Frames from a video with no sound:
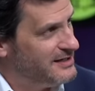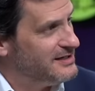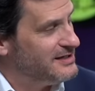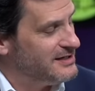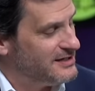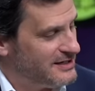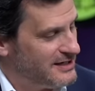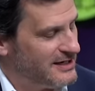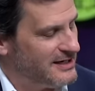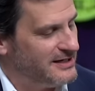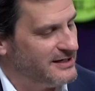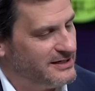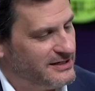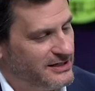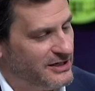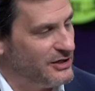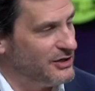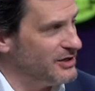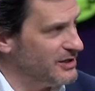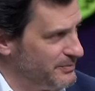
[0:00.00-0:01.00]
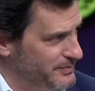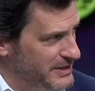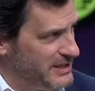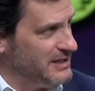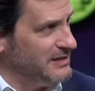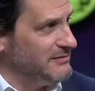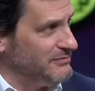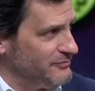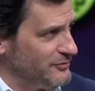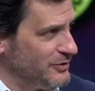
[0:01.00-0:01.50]
Yeah. Uh, you know, it'll
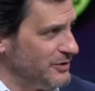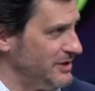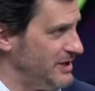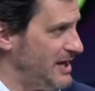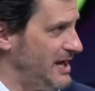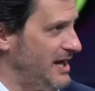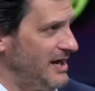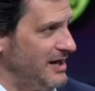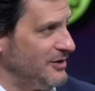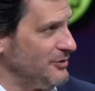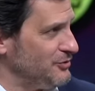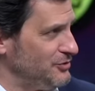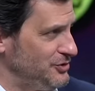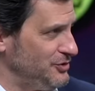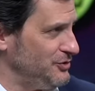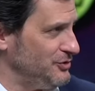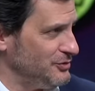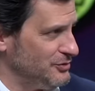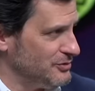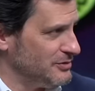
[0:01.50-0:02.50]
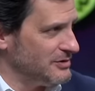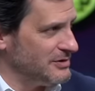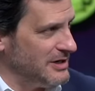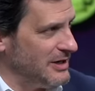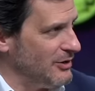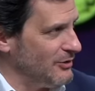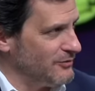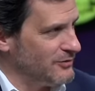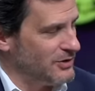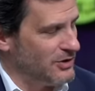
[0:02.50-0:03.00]
be for a day or two or
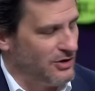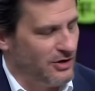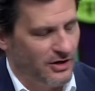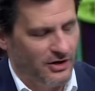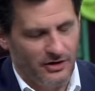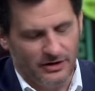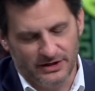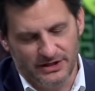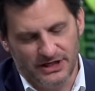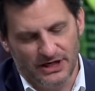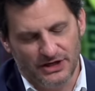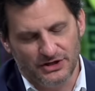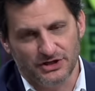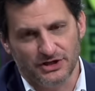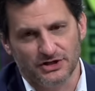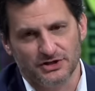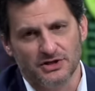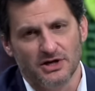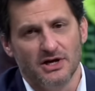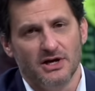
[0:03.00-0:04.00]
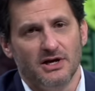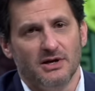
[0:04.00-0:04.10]
however yeah. long our attention is.